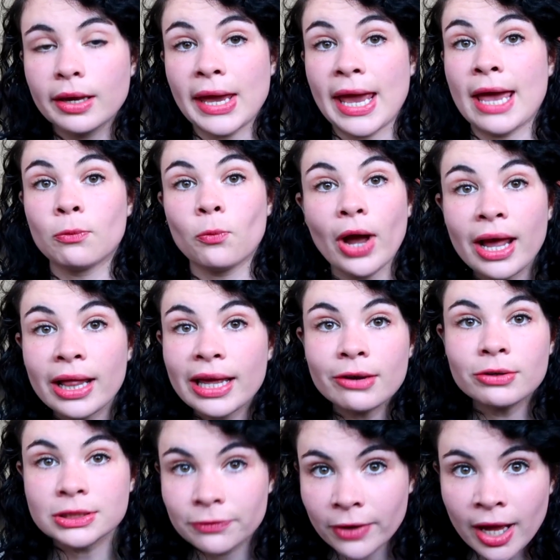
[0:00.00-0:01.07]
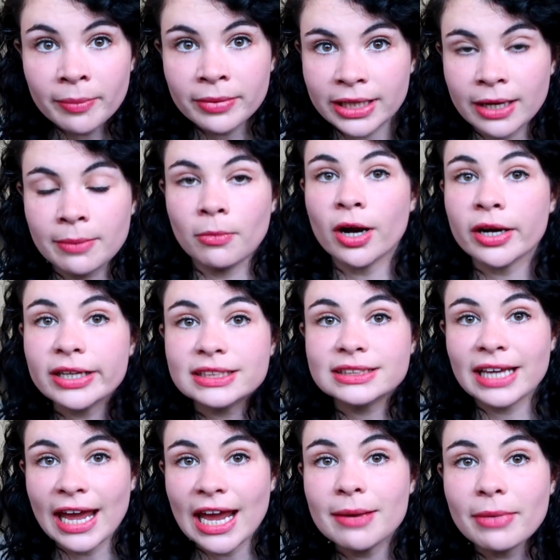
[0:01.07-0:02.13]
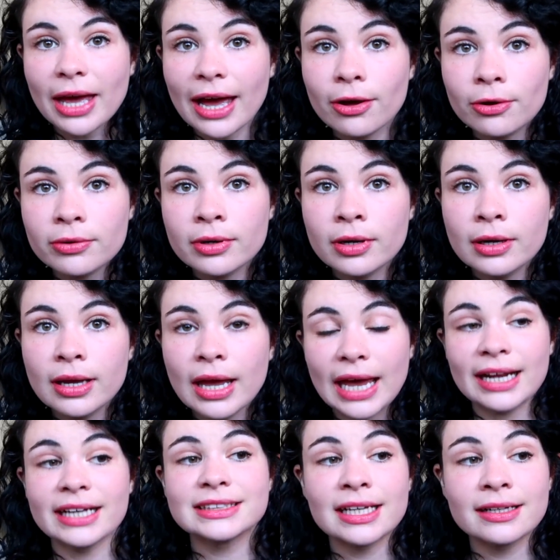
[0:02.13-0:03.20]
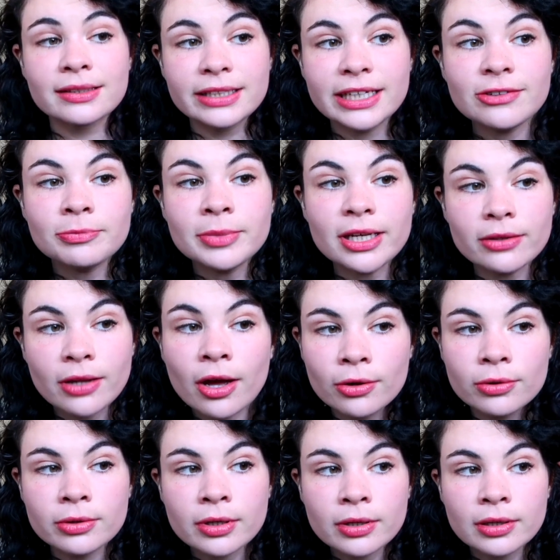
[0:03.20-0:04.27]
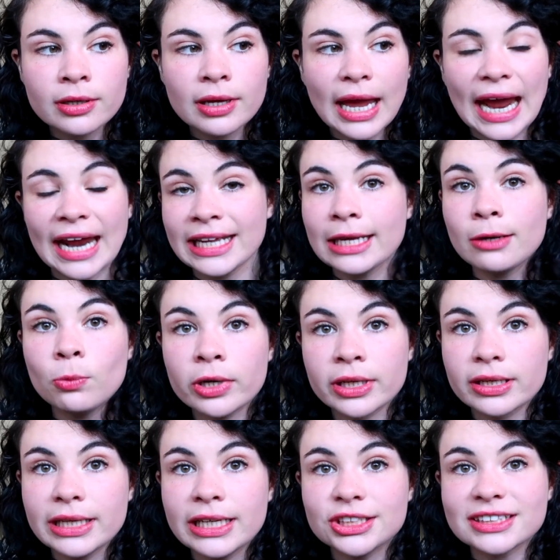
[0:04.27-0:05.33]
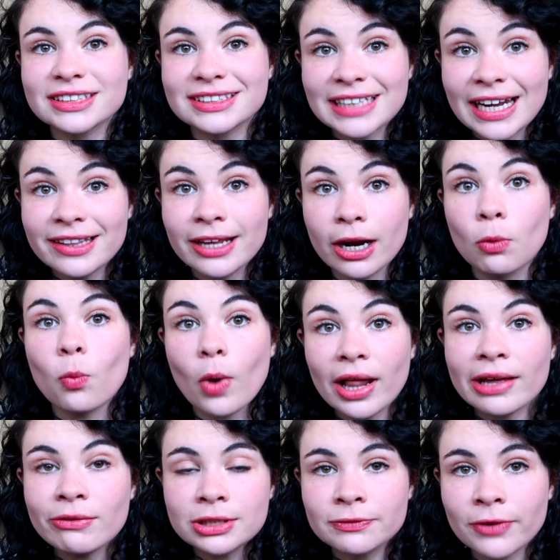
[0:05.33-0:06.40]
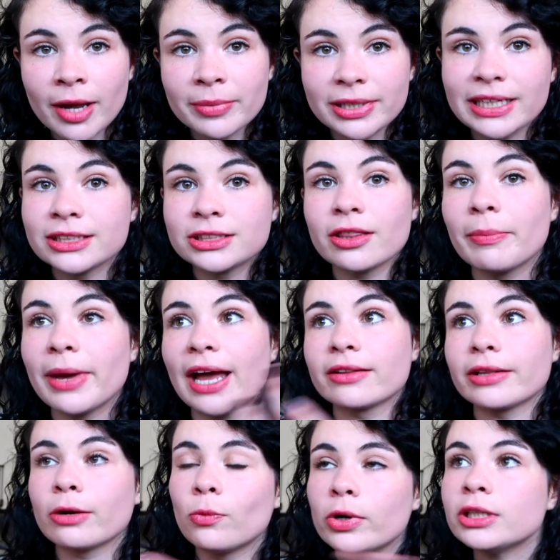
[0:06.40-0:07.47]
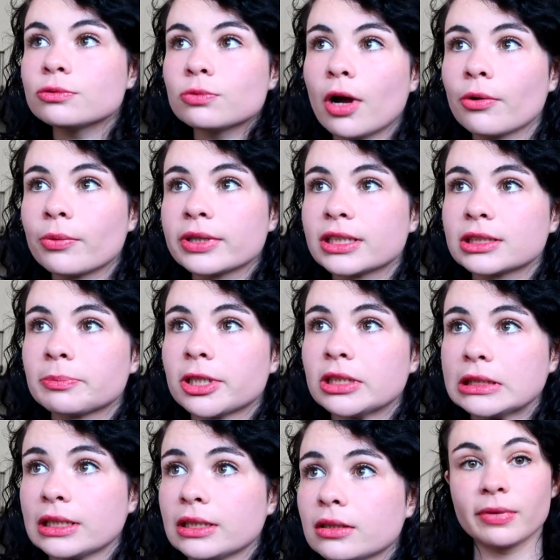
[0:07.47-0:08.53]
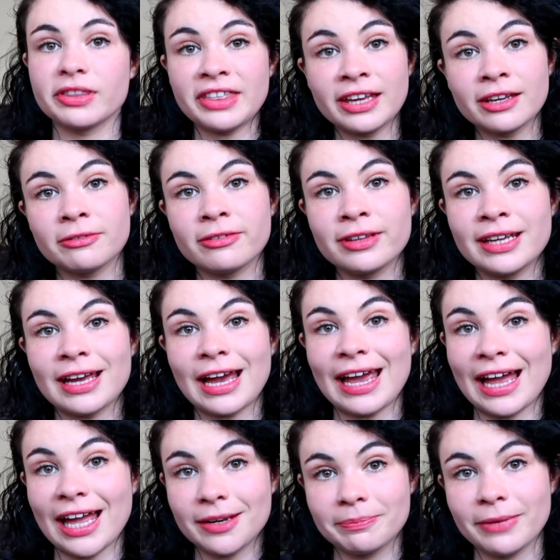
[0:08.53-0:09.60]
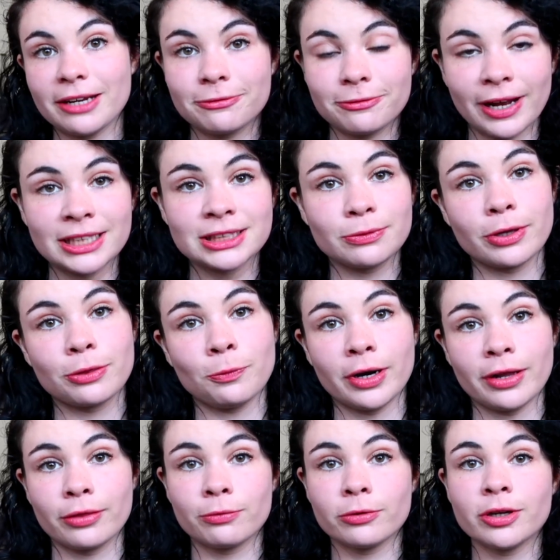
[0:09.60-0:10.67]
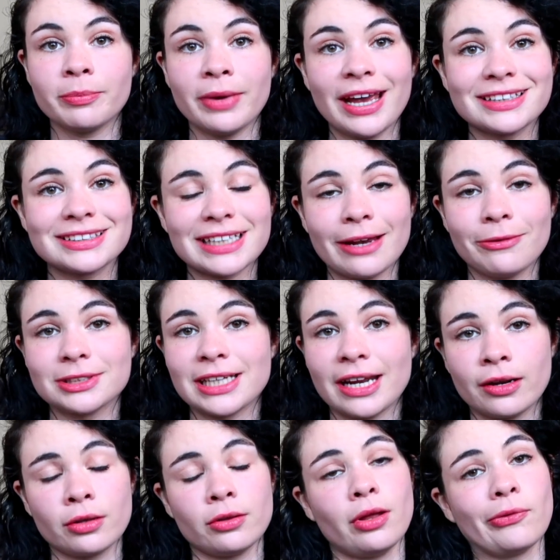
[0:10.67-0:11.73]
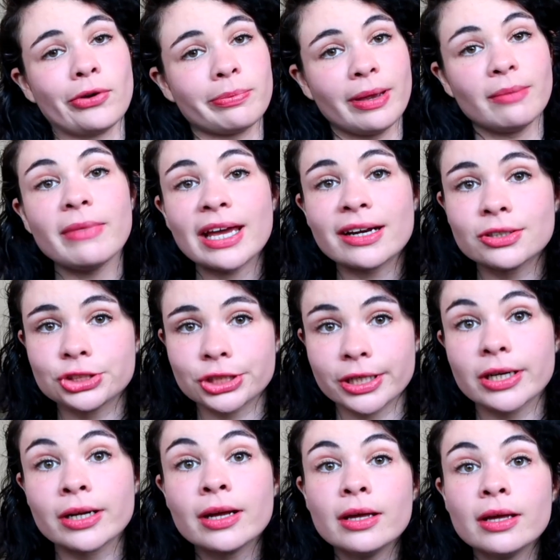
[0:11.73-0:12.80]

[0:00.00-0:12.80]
And while I was vomiting, Marcus came out and I said, leave me alone. And he wouldn't. He just stayed there while I was vomiting into the bag. Like, what is wrong with this person? But thankfully, I had made friends with one of the roommates. I was getting along with my manager.